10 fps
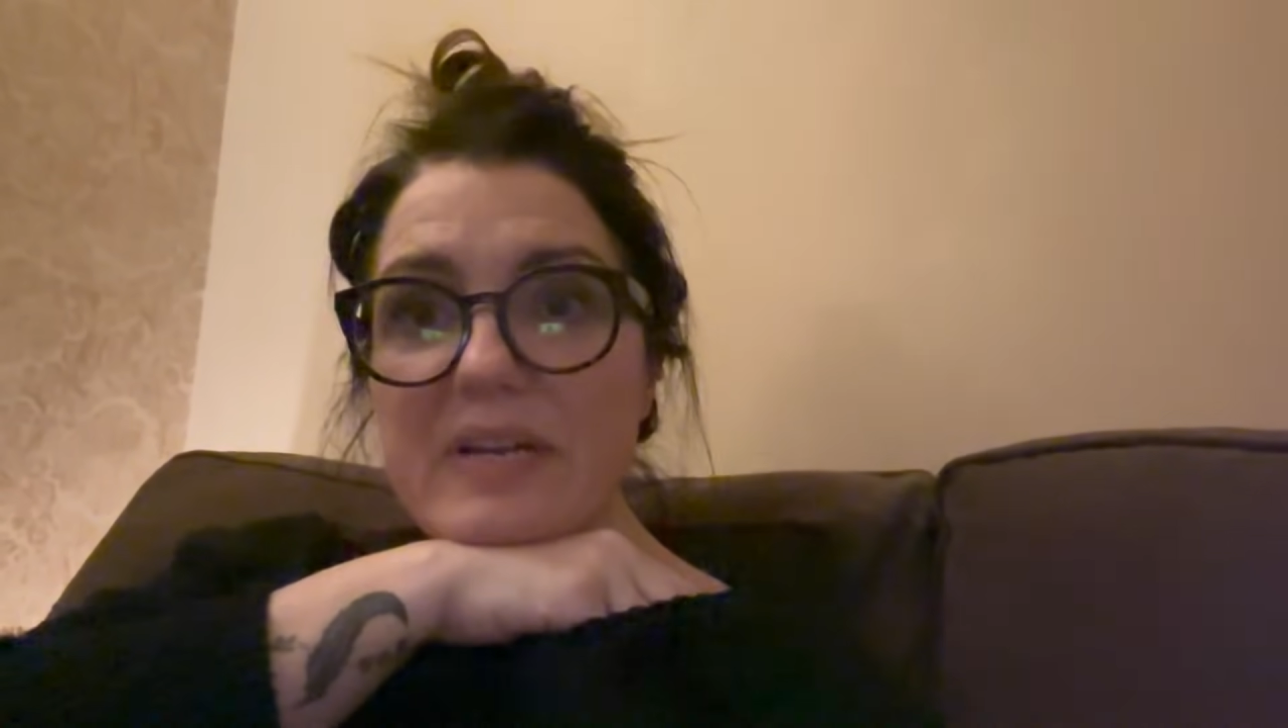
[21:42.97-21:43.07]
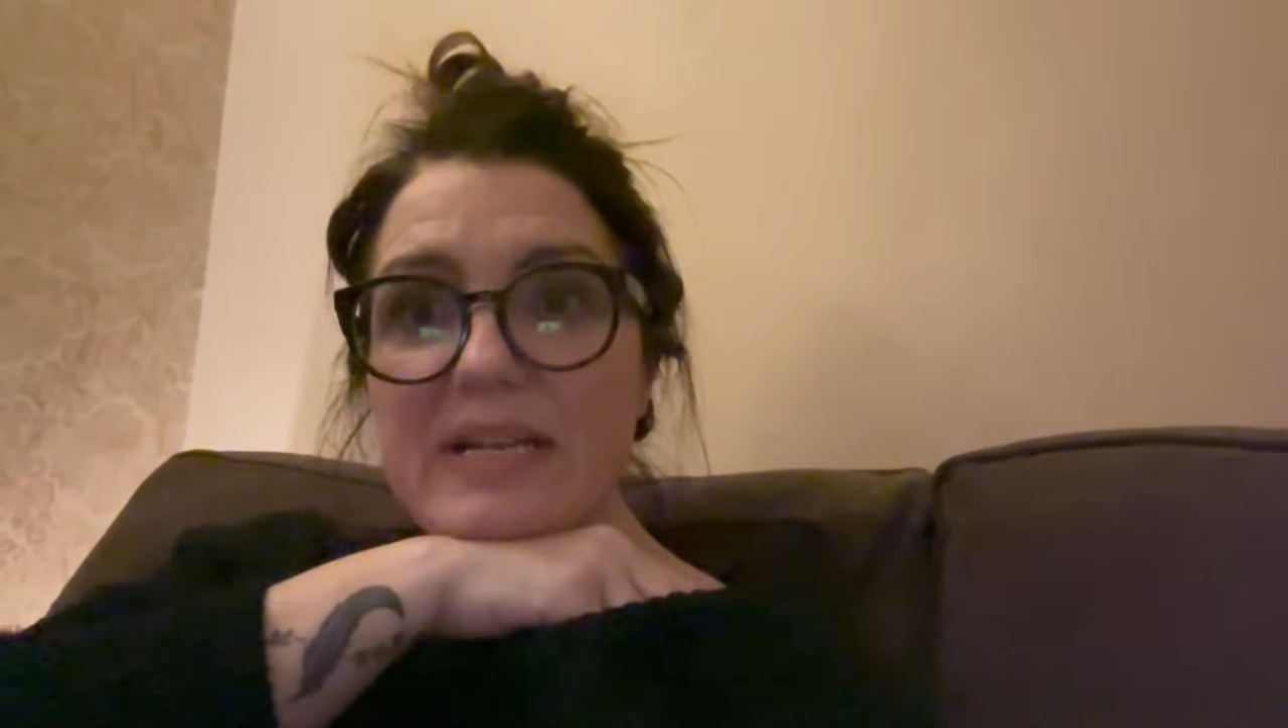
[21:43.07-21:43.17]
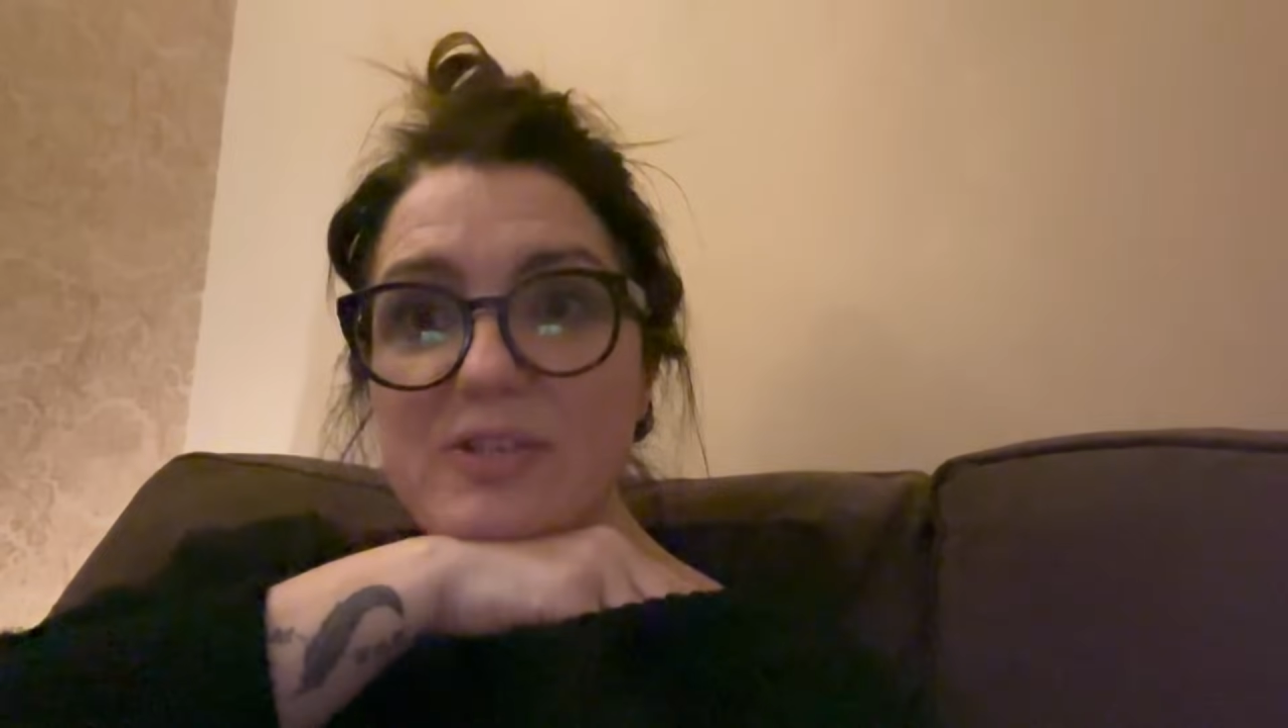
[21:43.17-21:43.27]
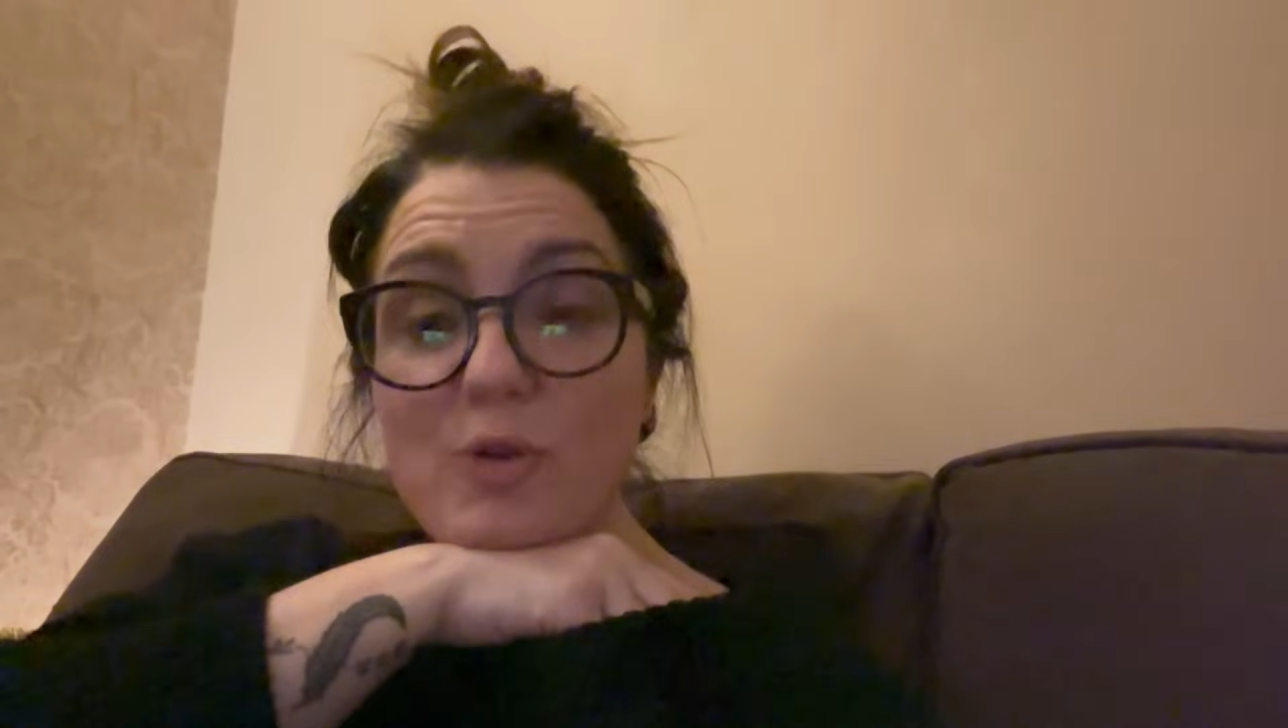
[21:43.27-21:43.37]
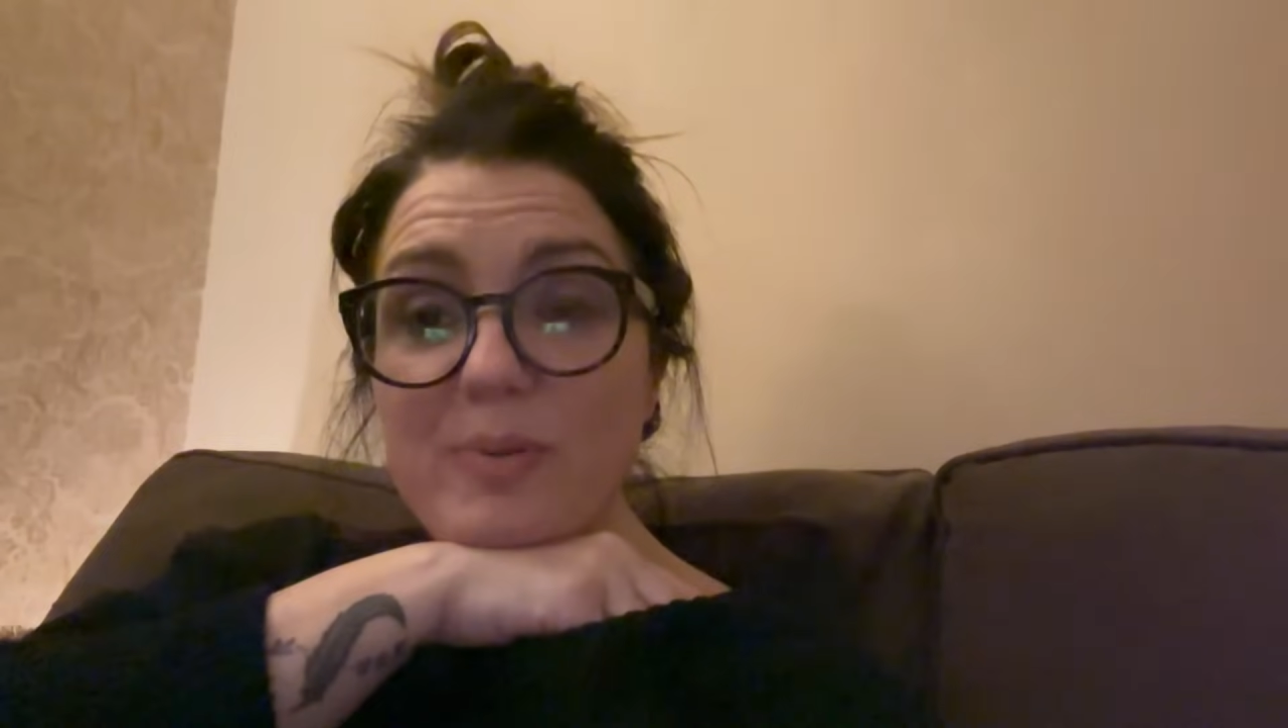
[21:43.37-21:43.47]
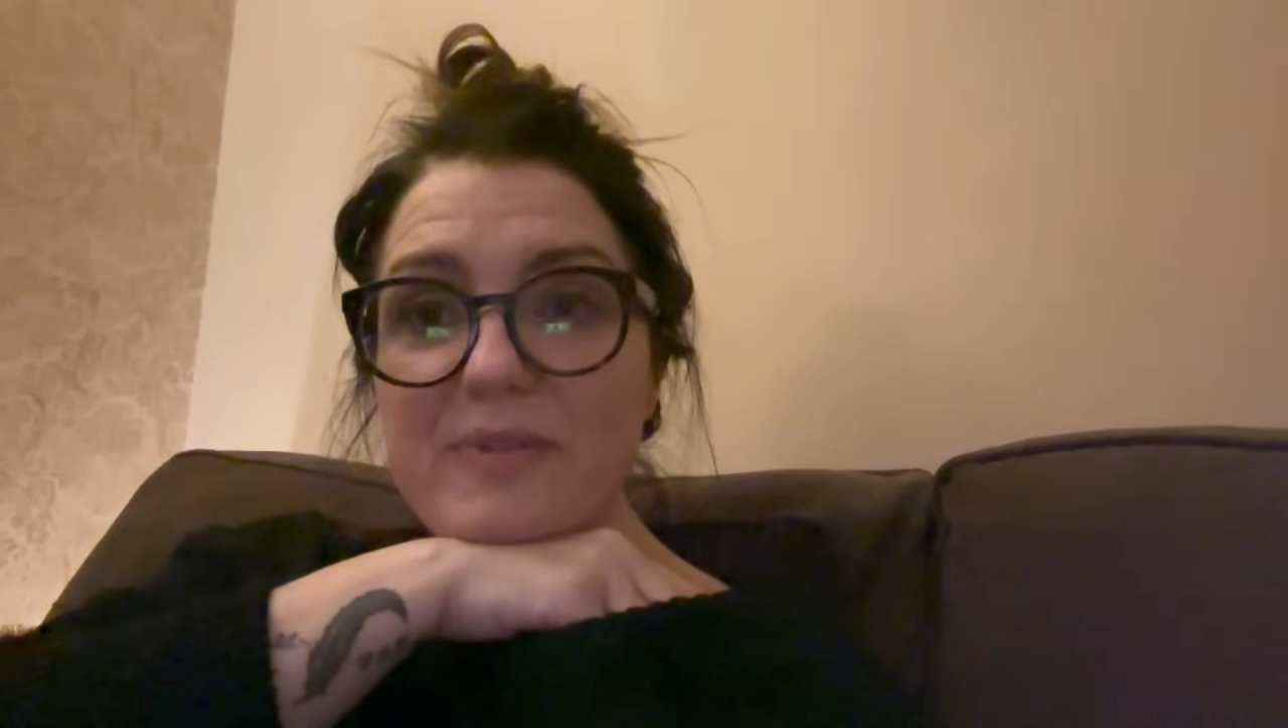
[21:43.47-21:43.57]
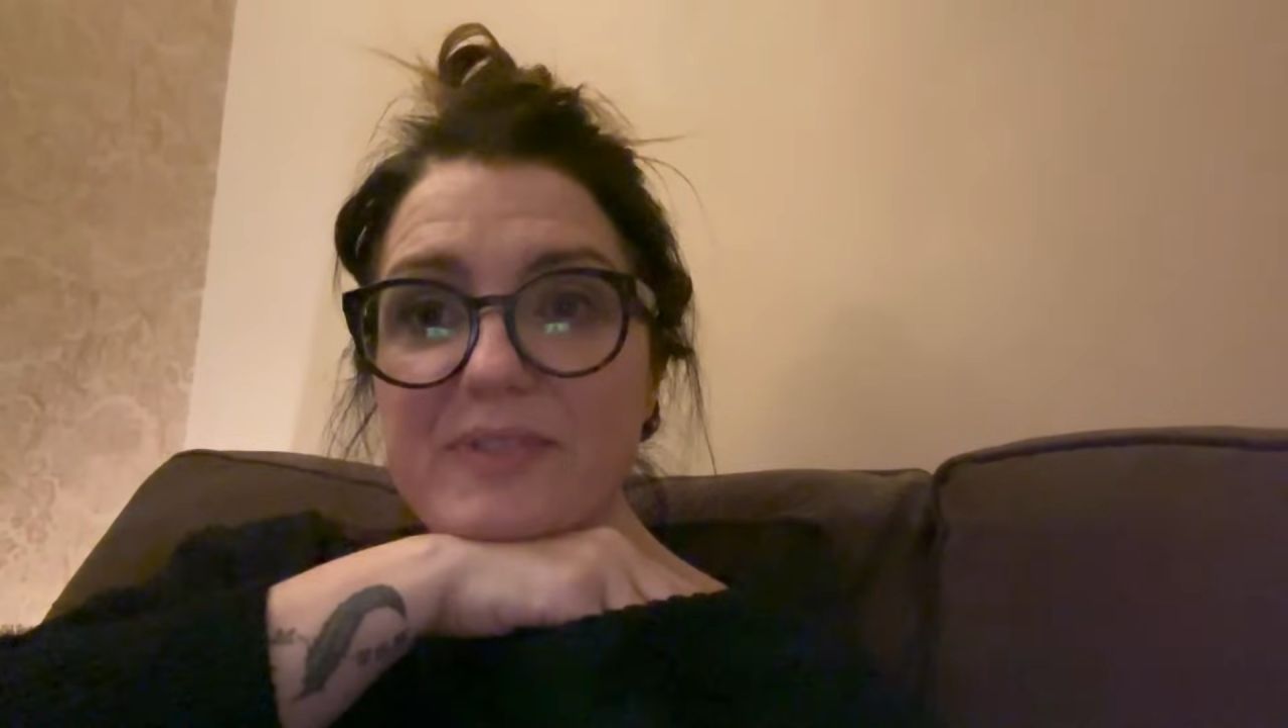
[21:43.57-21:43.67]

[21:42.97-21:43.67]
last couple